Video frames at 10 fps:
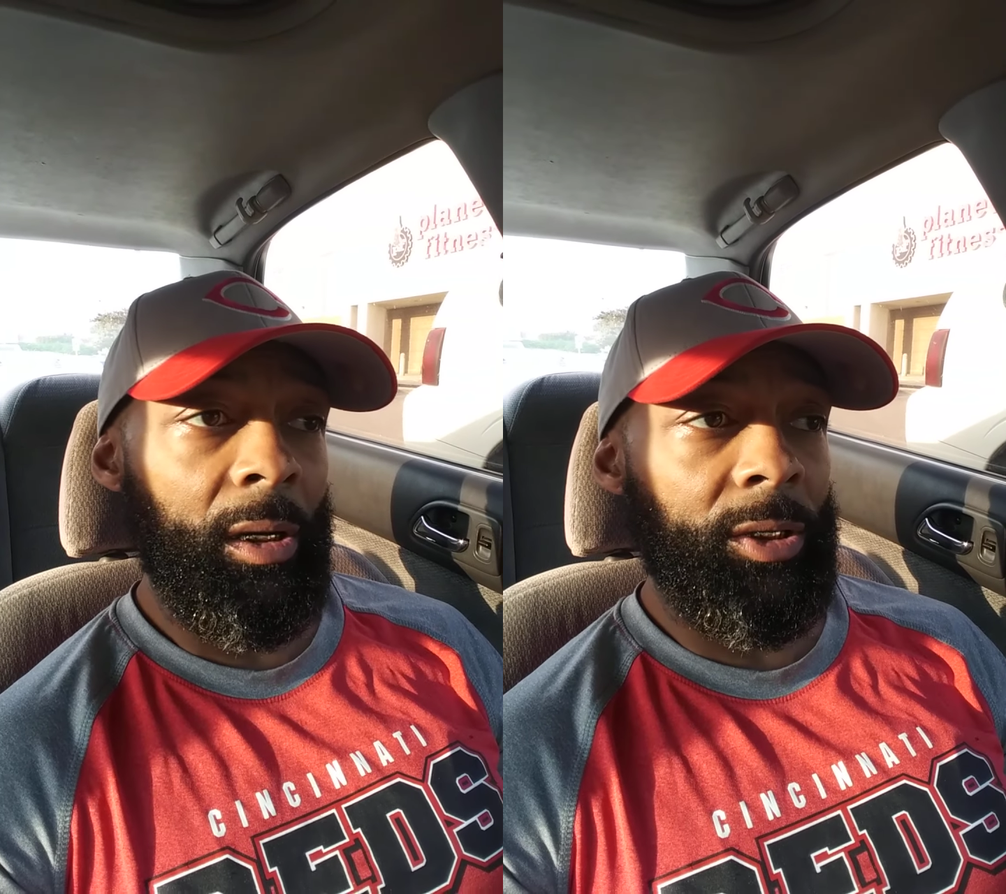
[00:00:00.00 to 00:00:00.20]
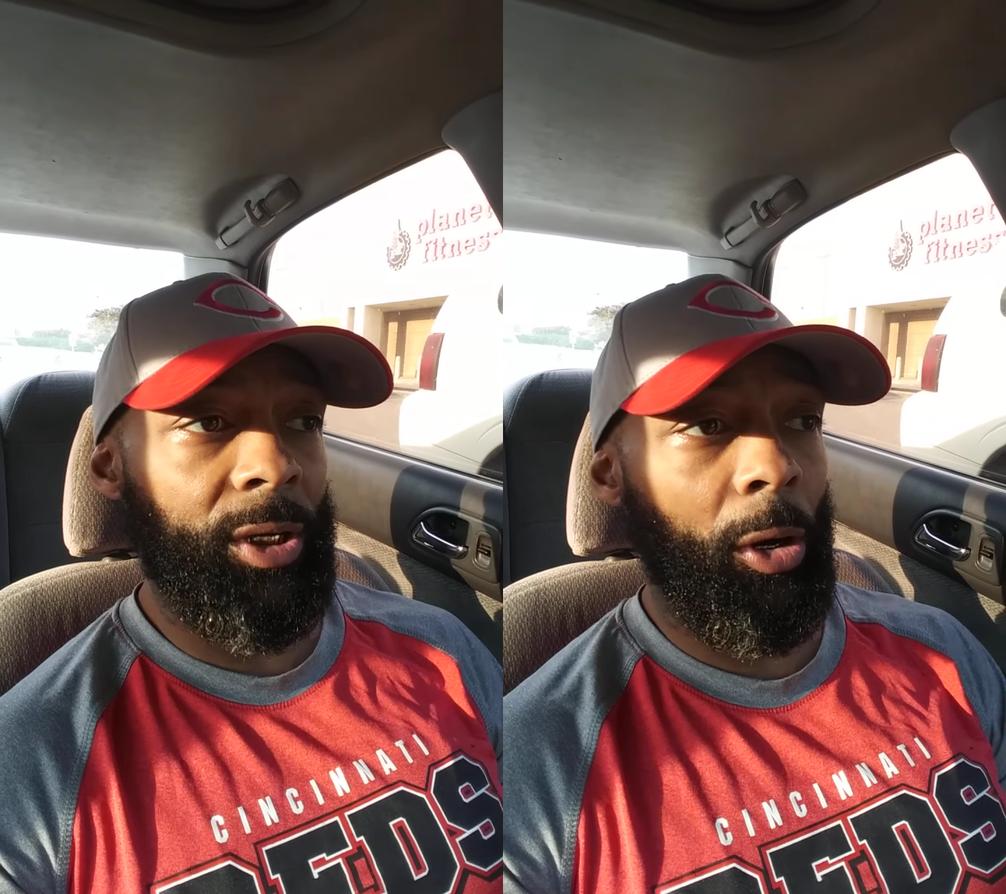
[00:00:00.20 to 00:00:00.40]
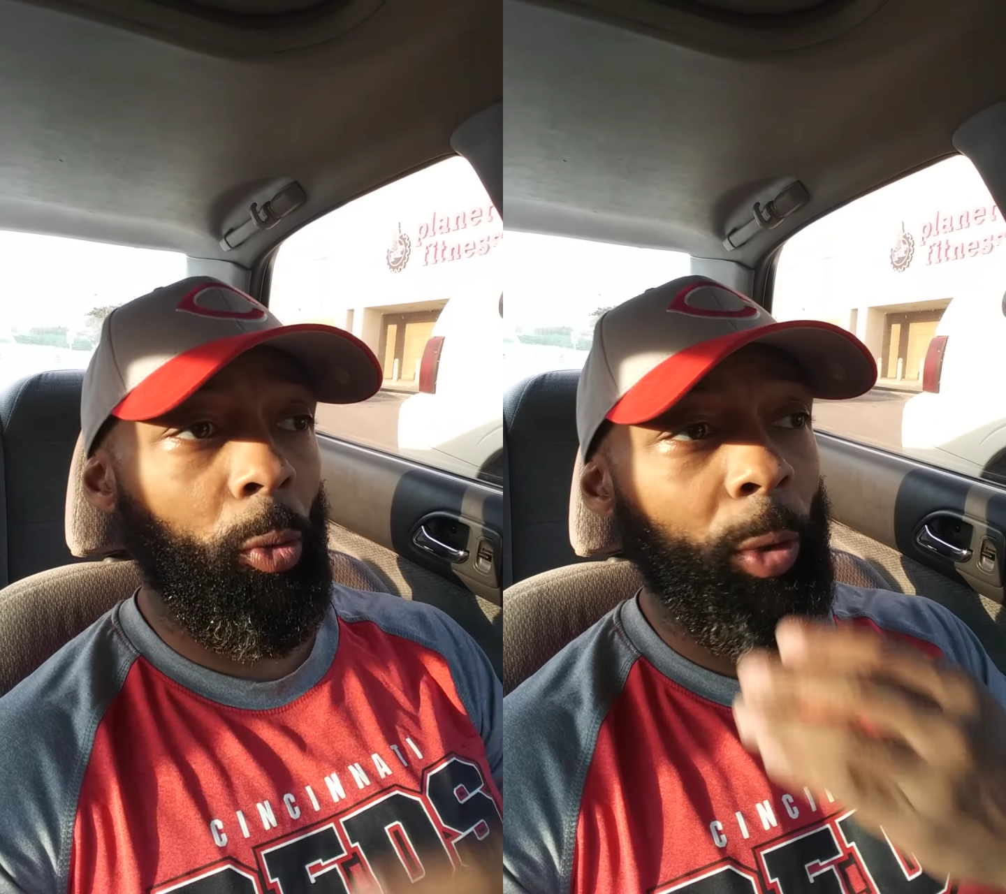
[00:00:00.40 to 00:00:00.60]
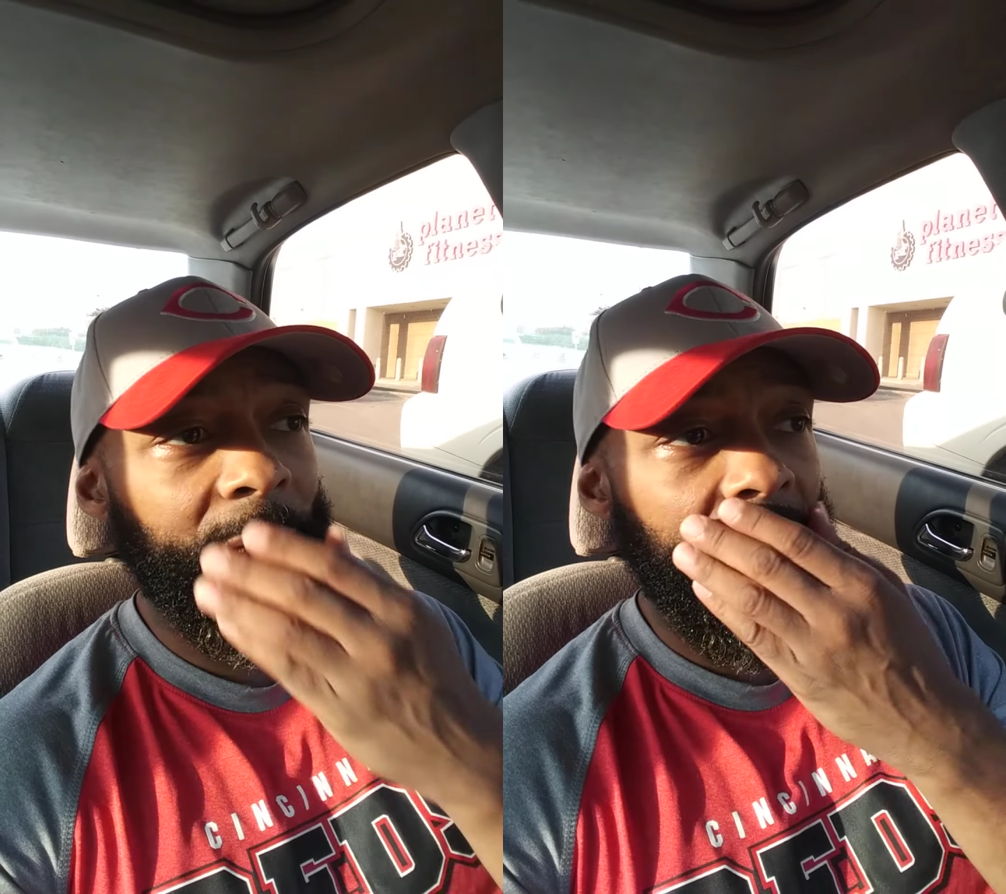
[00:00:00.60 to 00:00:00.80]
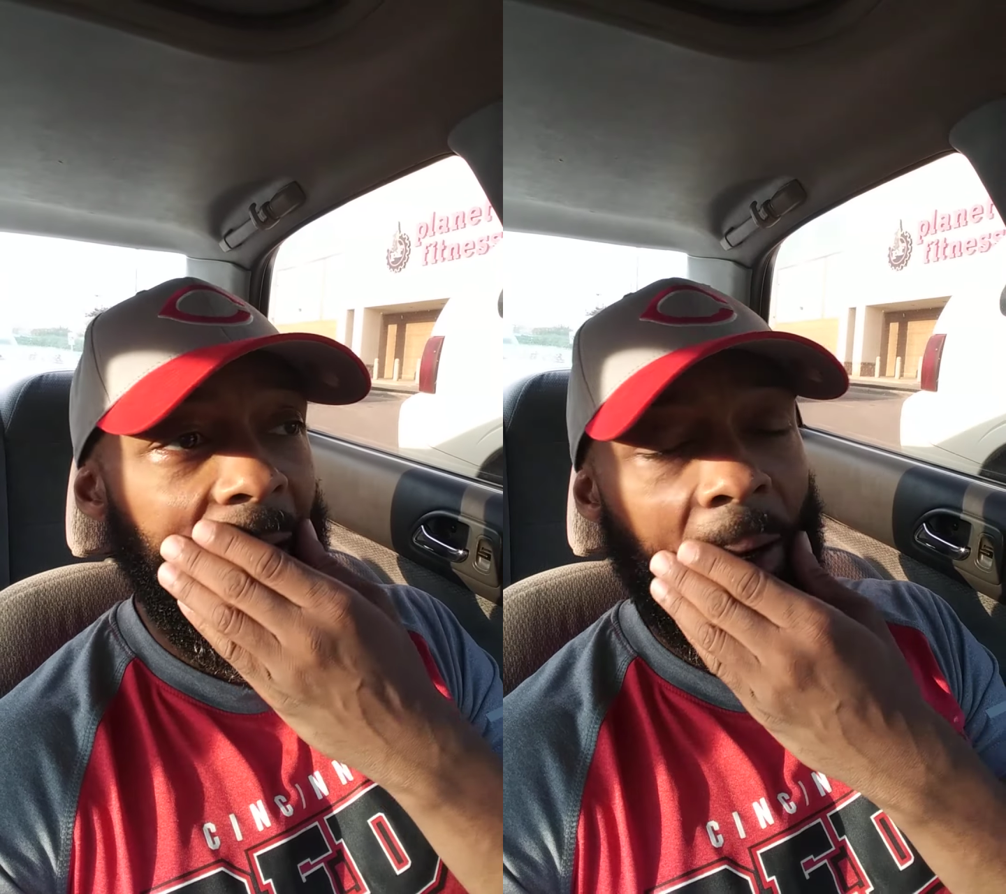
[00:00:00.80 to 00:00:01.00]
So
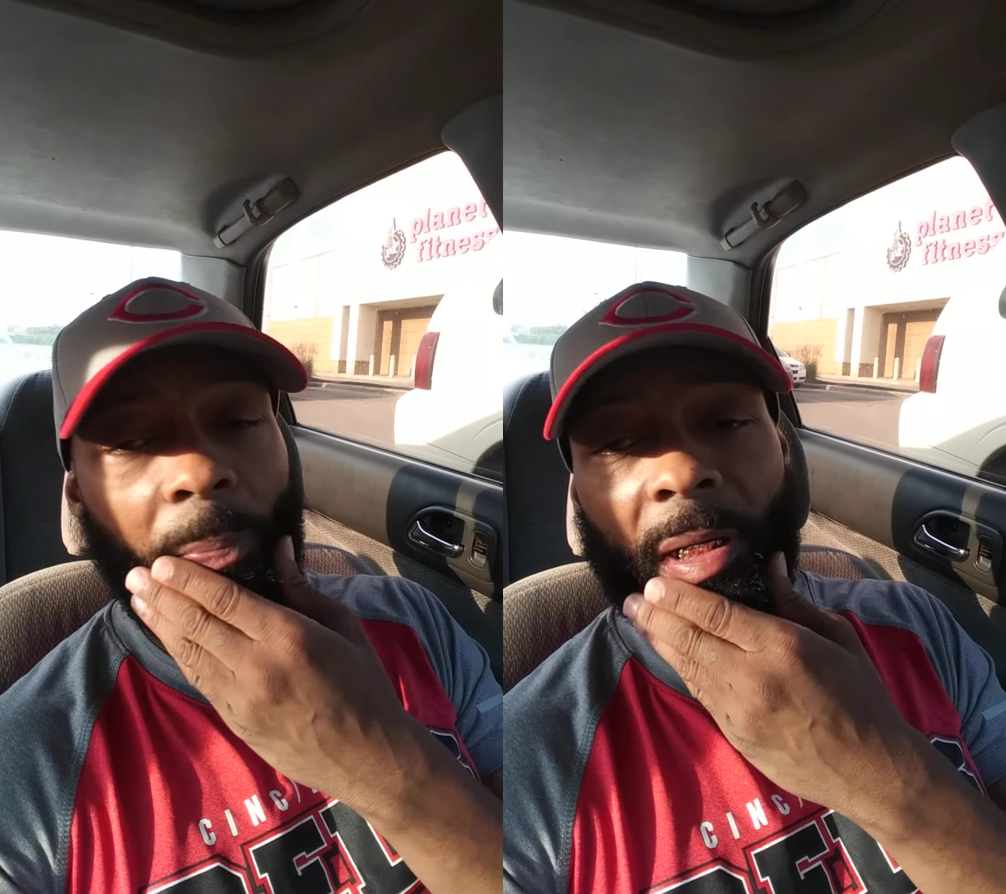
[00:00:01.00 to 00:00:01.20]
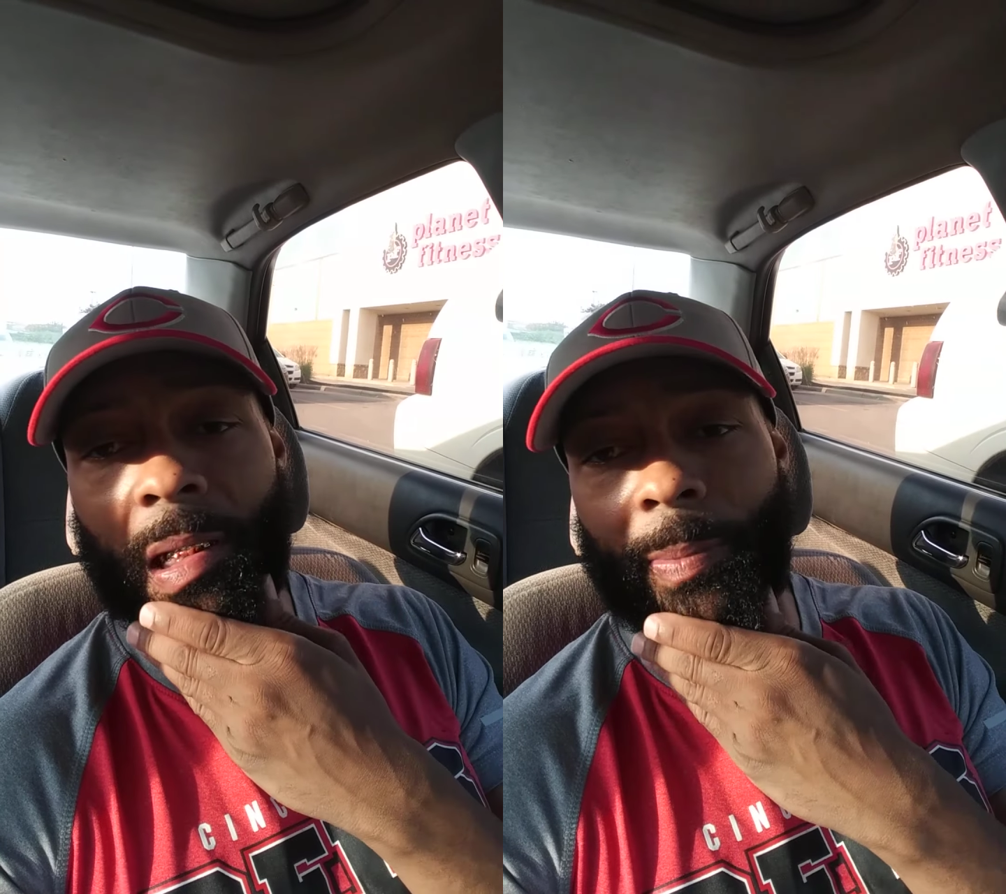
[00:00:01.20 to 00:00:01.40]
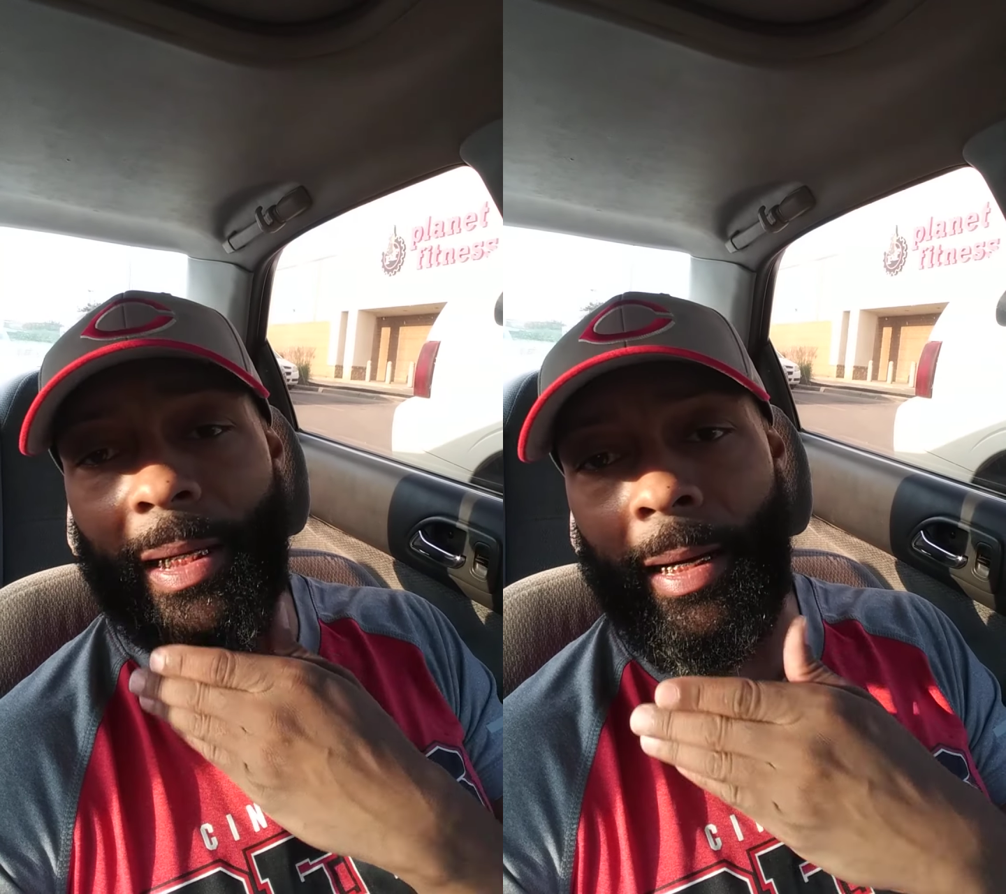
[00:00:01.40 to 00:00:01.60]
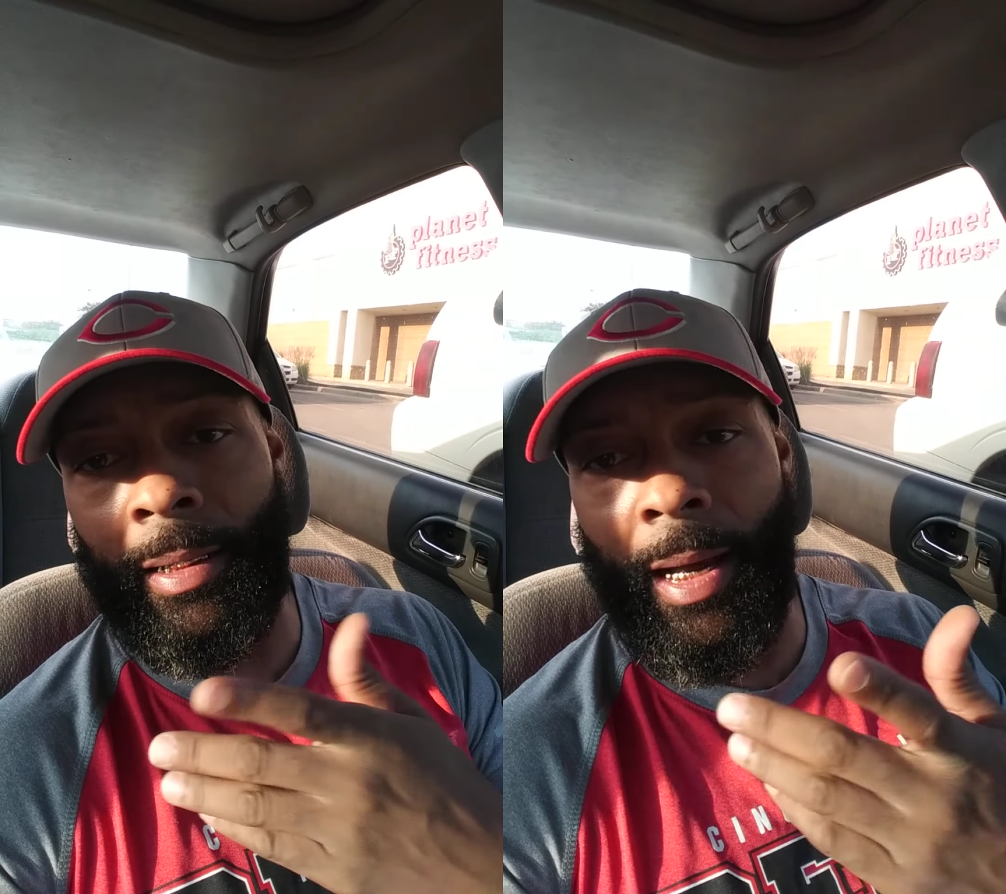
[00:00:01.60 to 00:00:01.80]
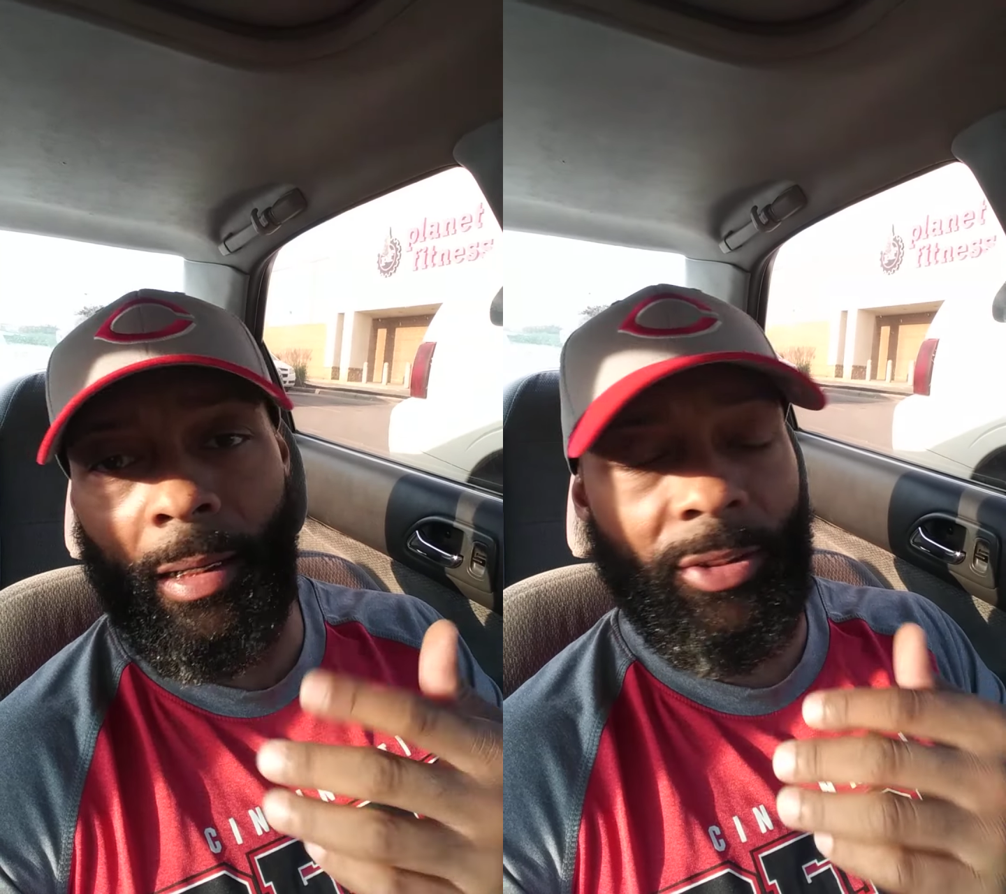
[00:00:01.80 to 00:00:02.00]
with that, I've picked up a lot of
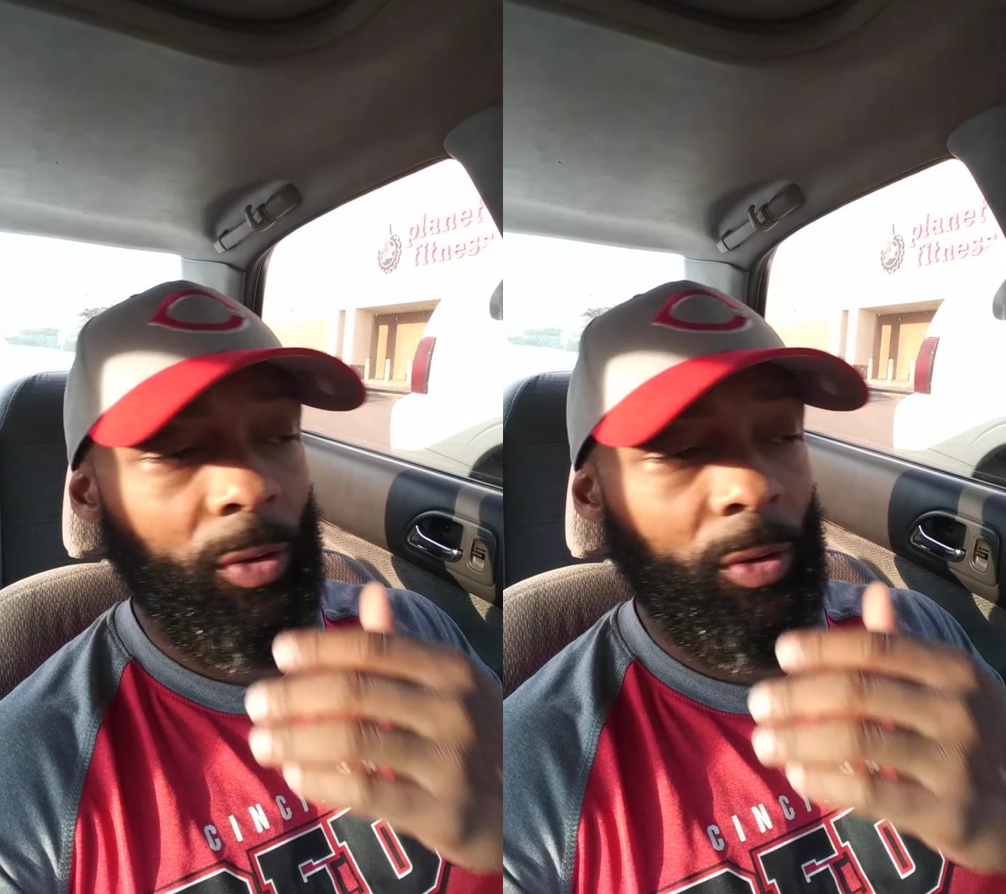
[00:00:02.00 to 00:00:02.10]
knowledge